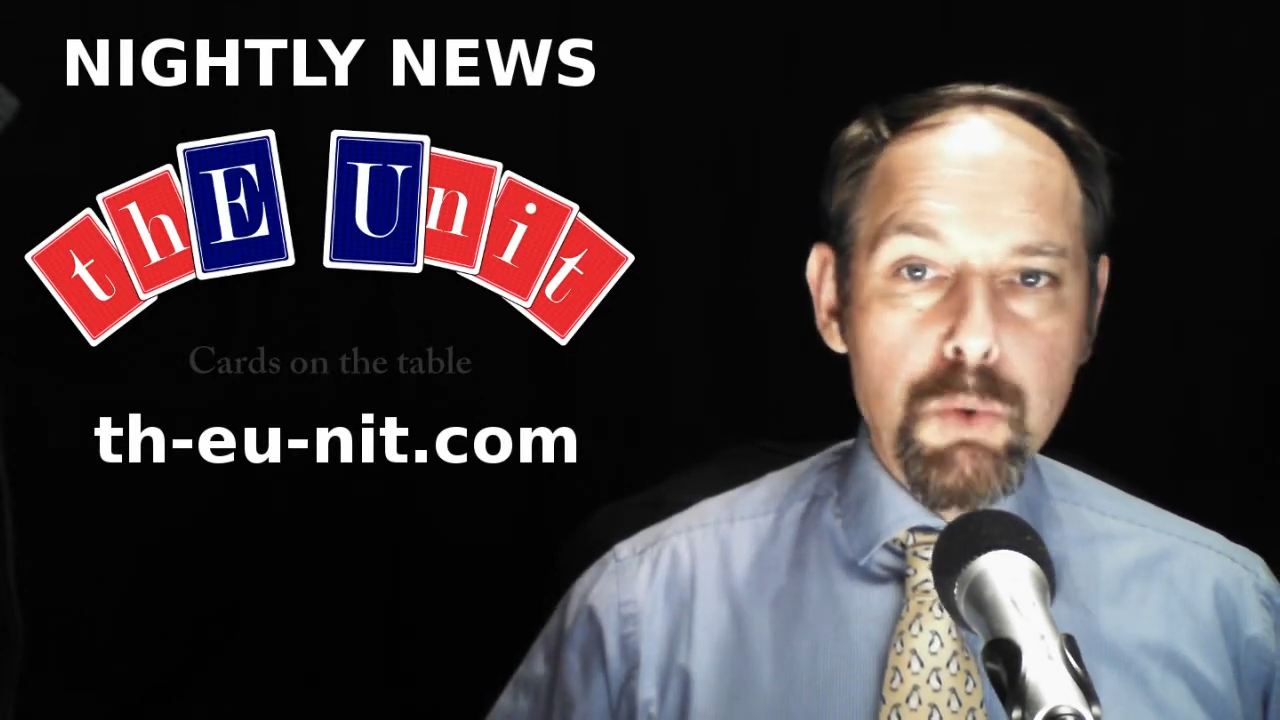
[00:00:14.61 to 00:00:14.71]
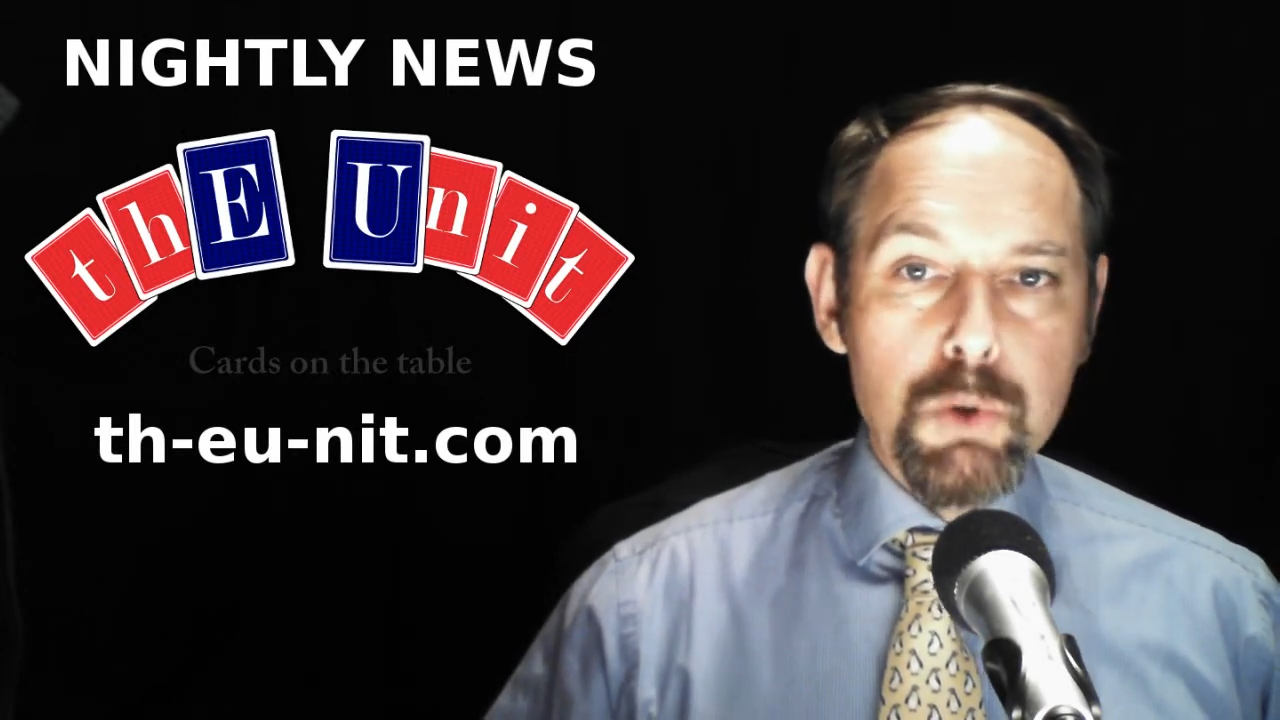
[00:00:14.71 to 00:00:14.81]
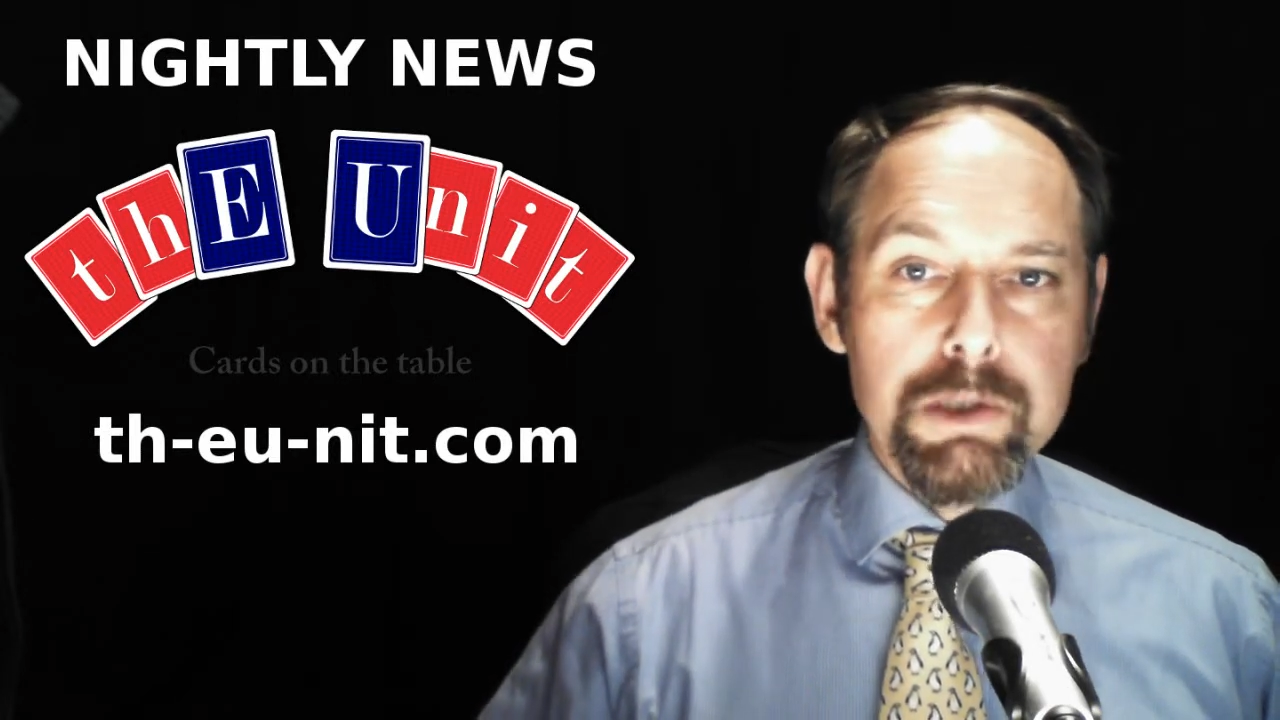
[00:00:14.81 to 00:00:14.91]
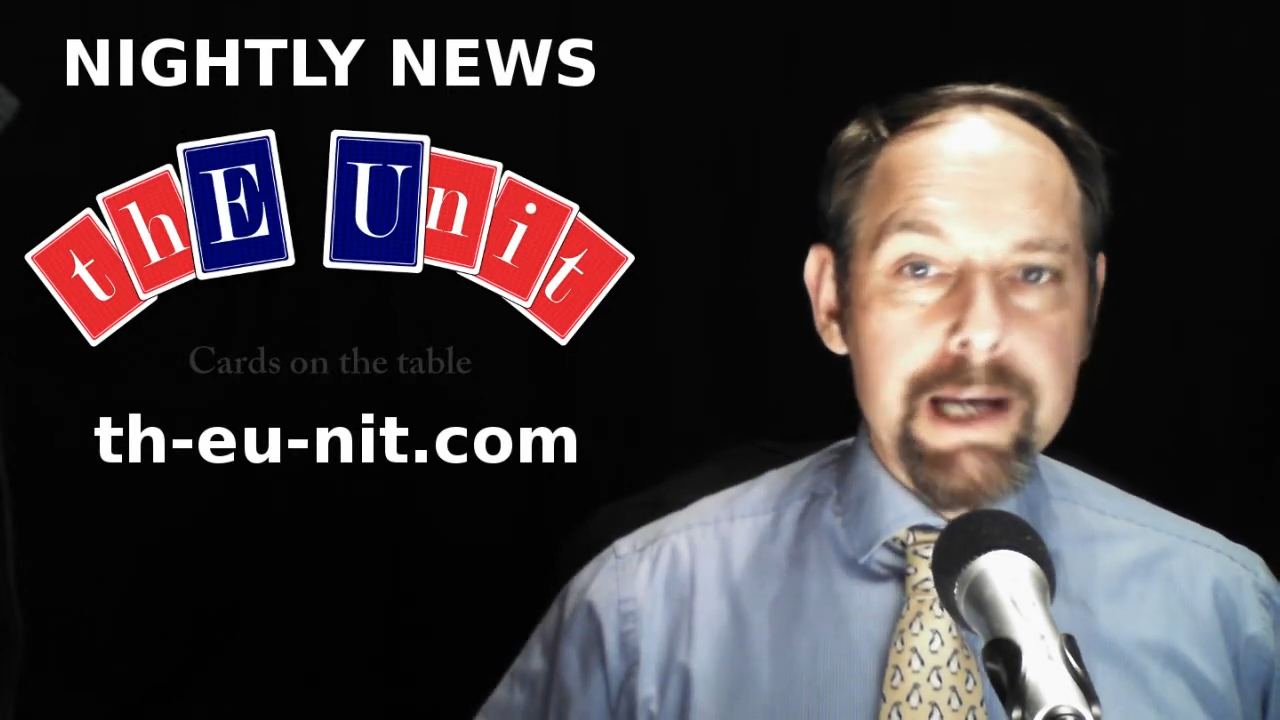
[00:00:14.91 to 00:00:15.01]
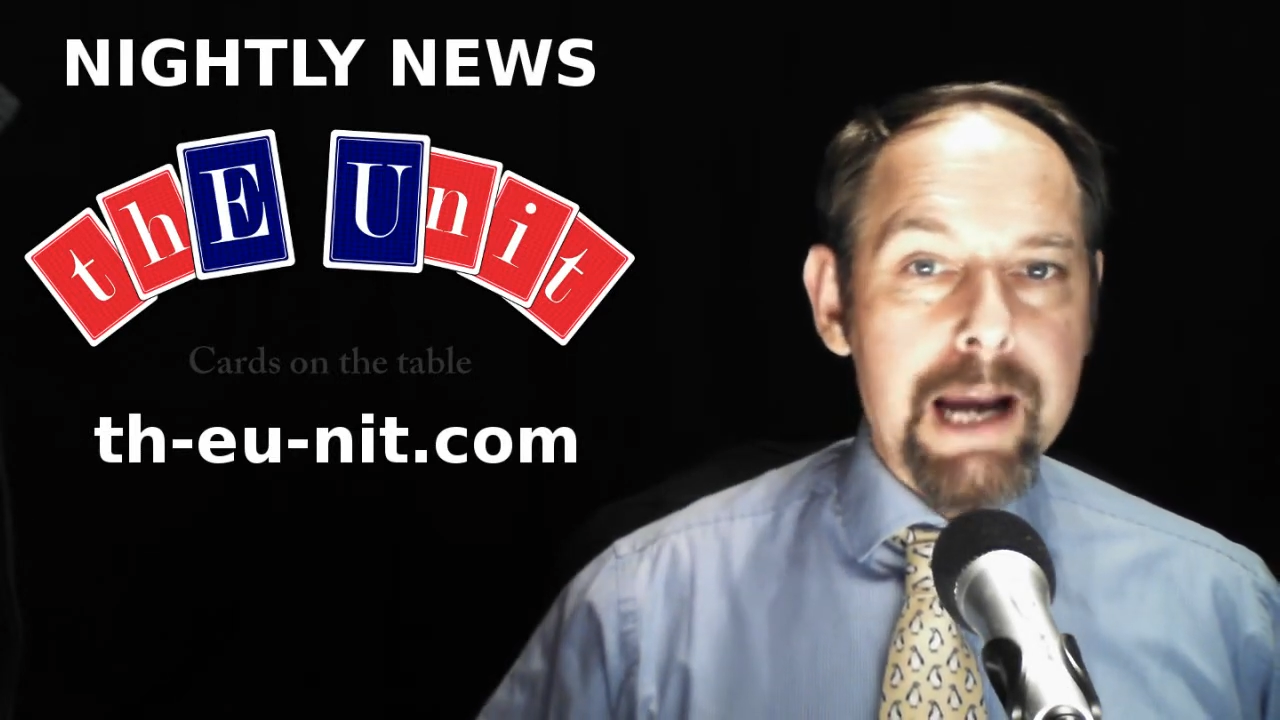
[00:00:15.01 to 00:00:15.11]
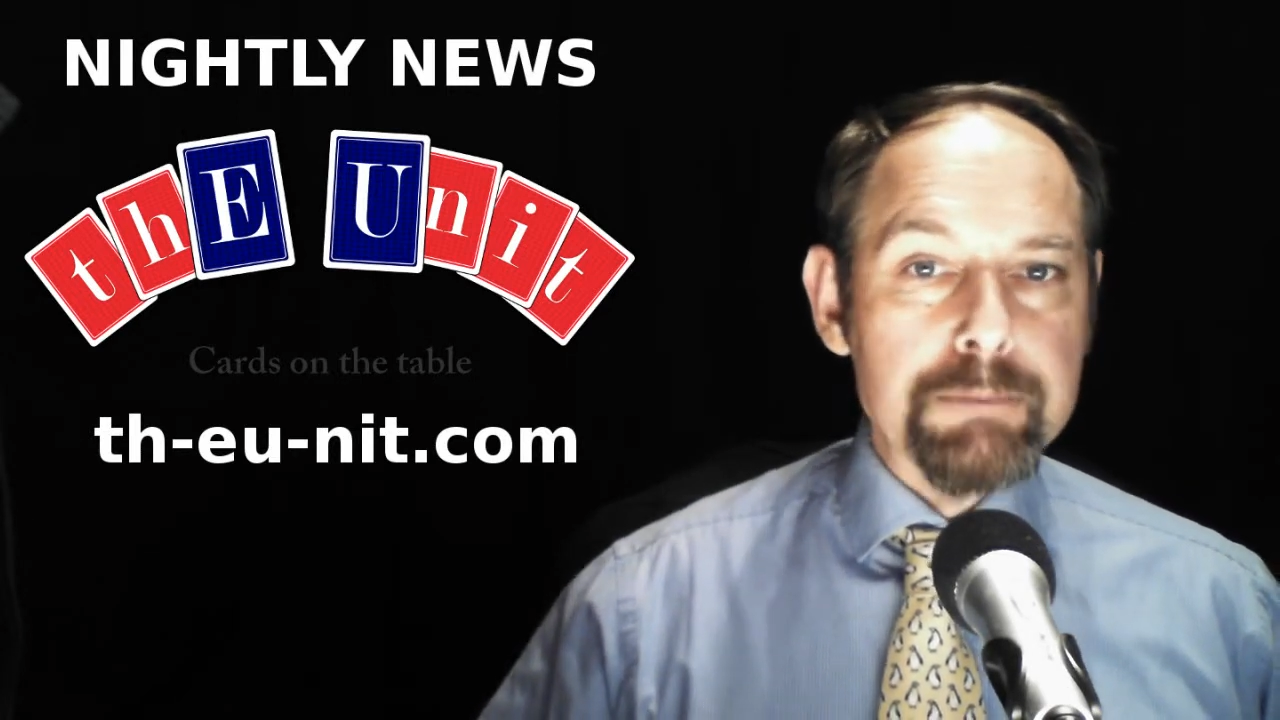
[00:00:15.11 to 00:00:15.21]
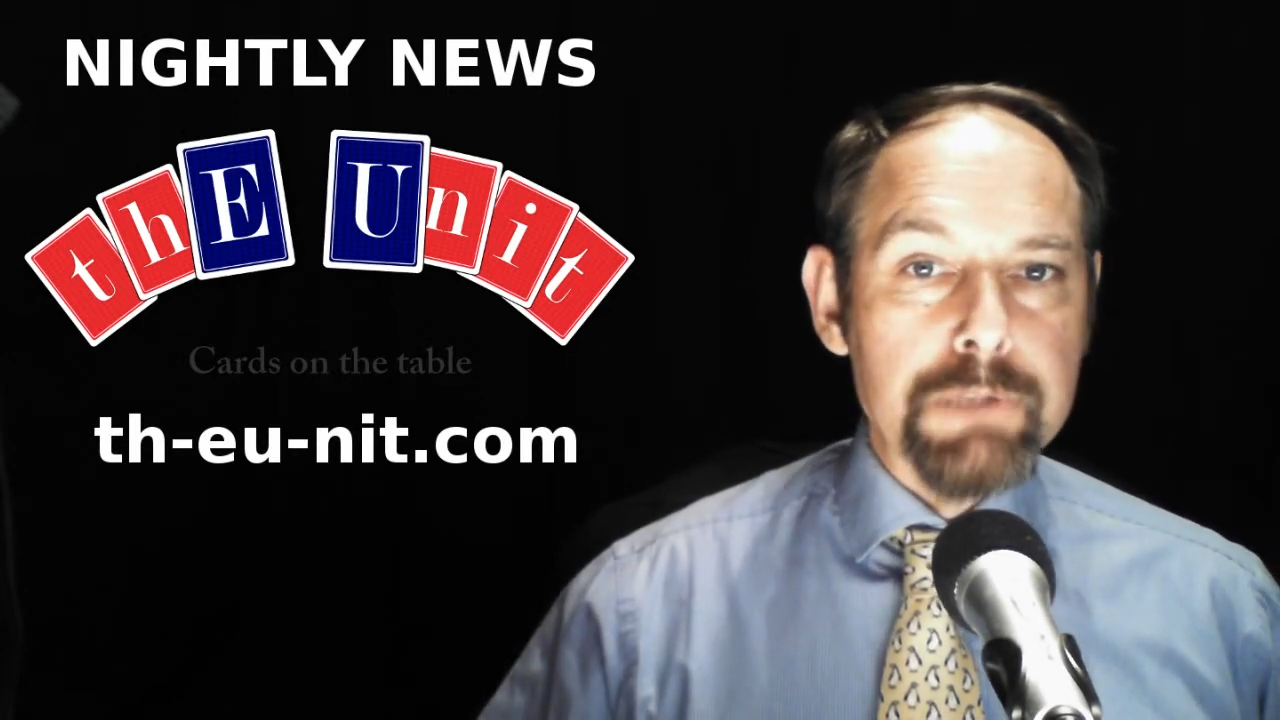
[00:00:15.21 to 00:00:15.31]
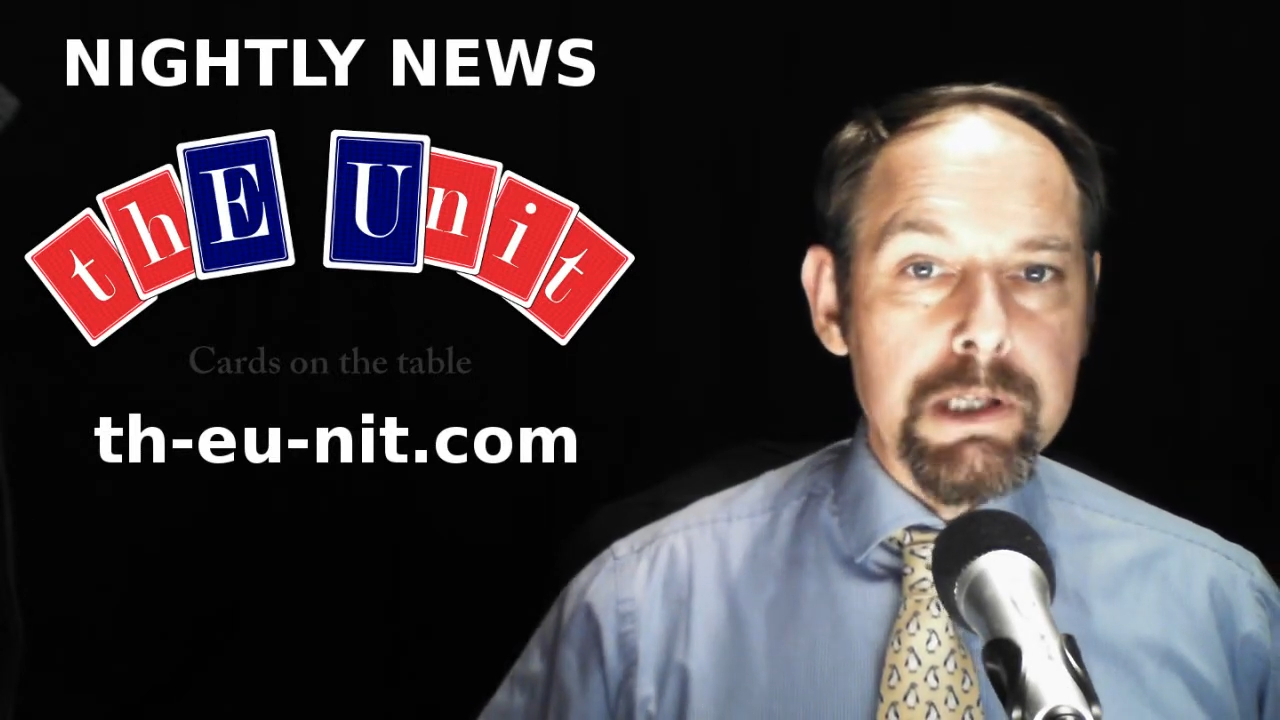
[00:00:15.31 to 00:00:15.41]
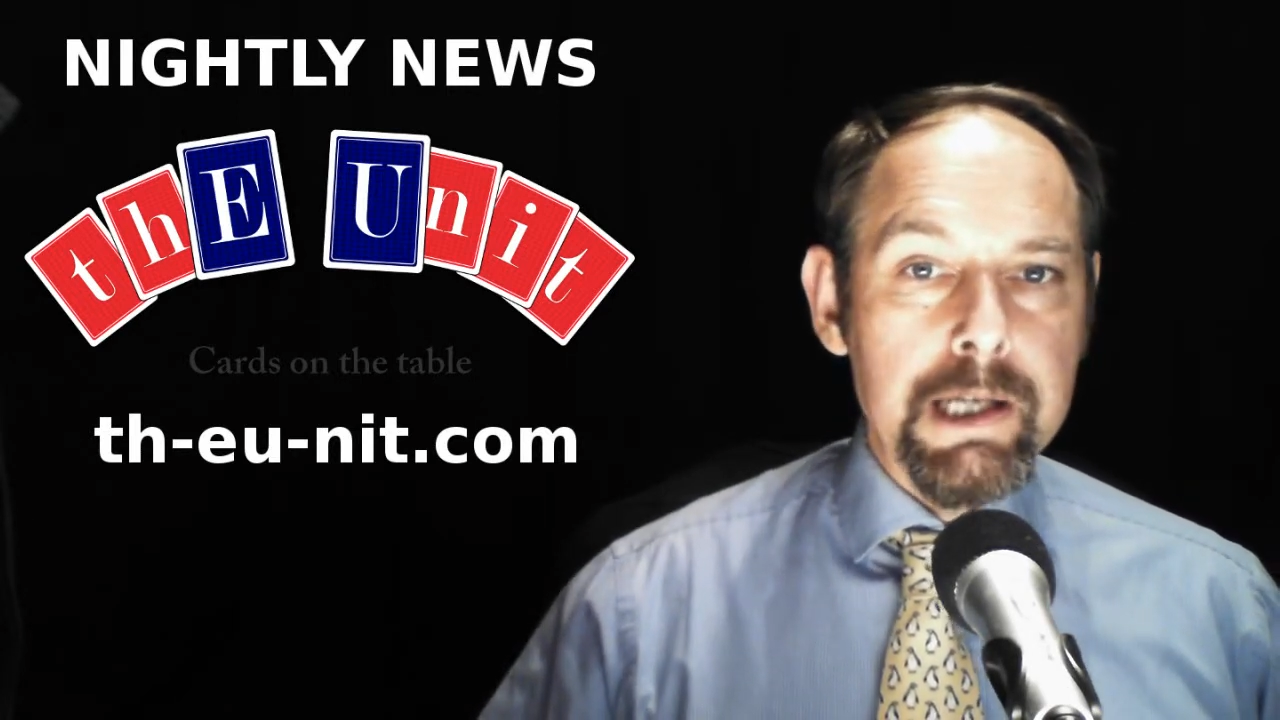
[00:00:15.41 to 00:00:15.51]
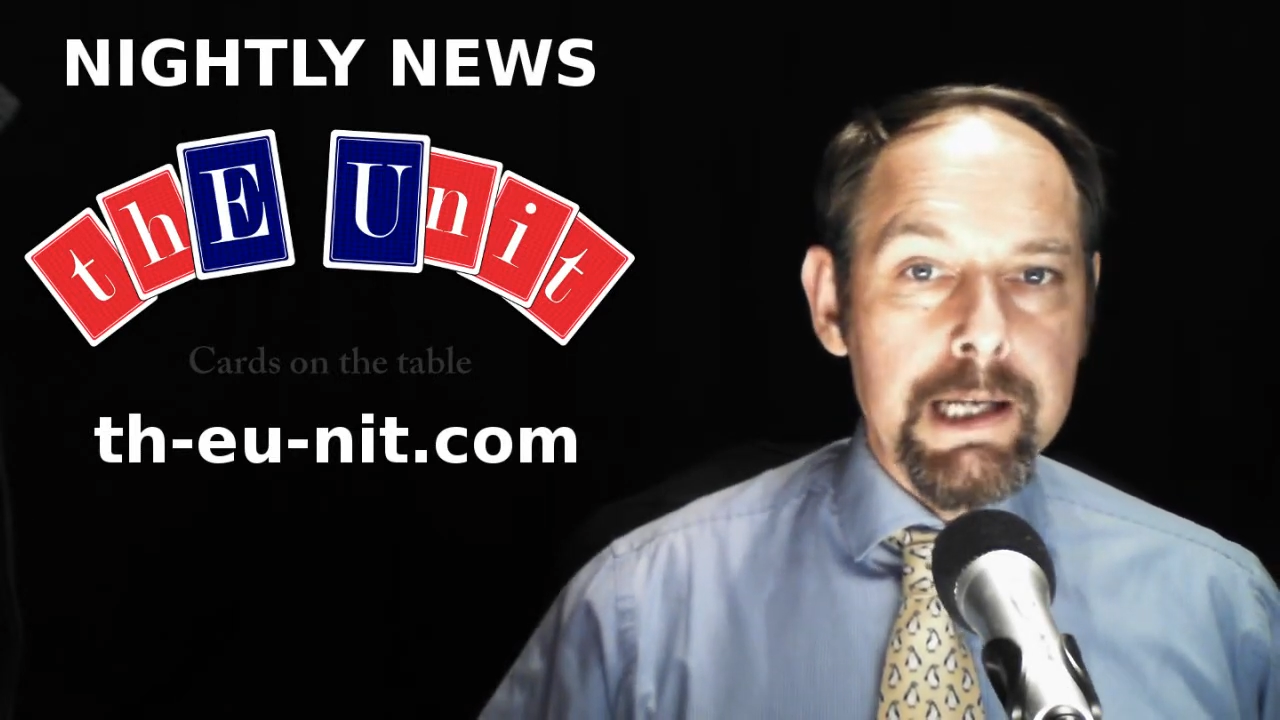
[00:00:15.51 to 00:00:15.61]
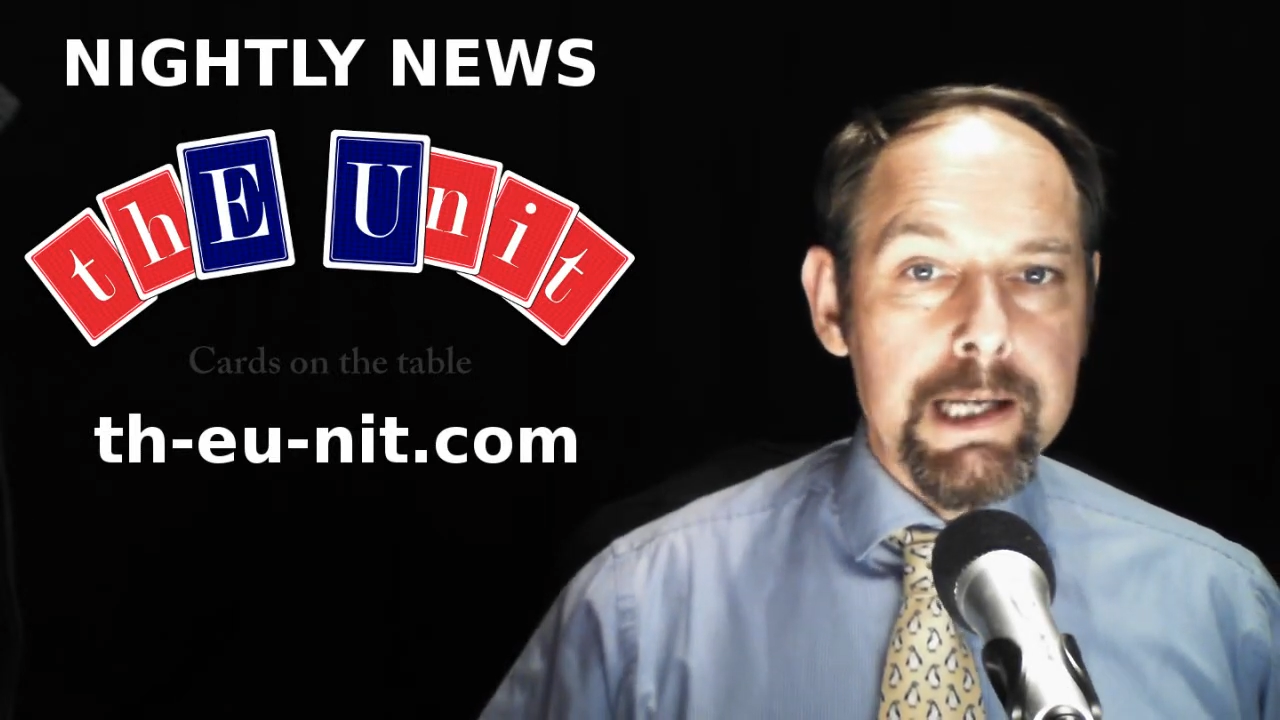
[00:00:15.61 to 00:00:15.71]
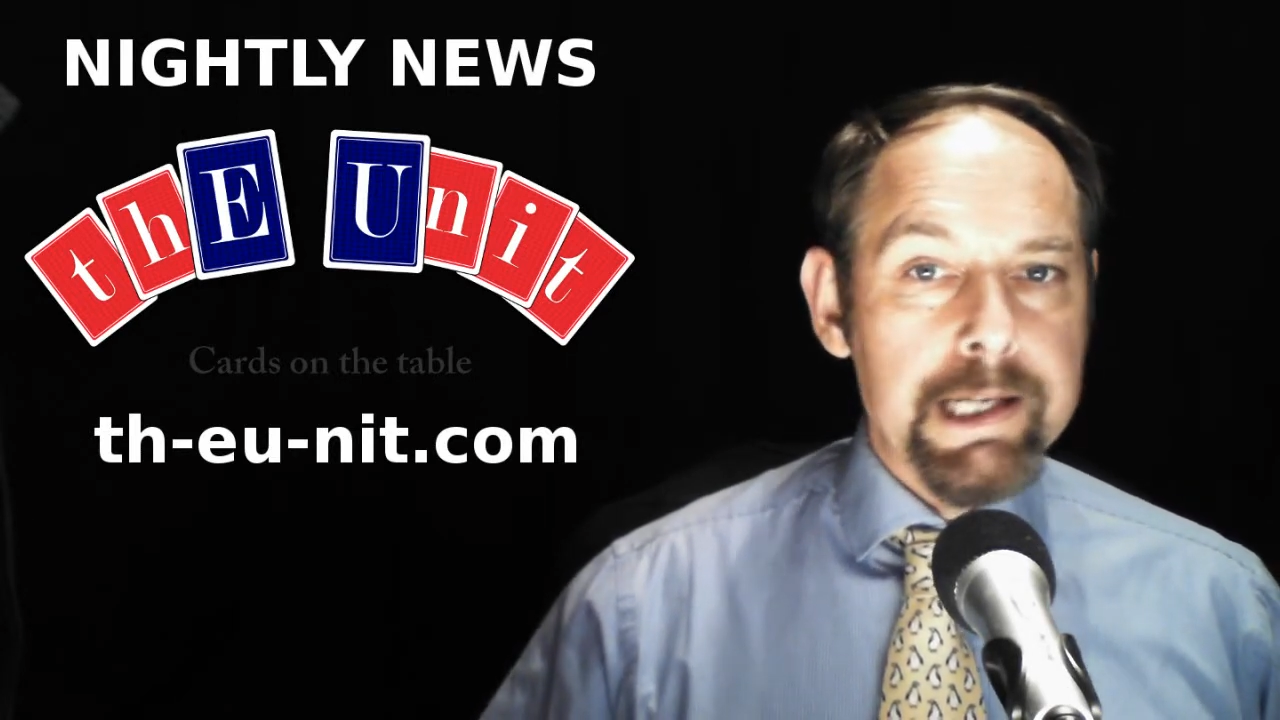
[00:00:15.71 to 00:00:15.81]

warn Cameron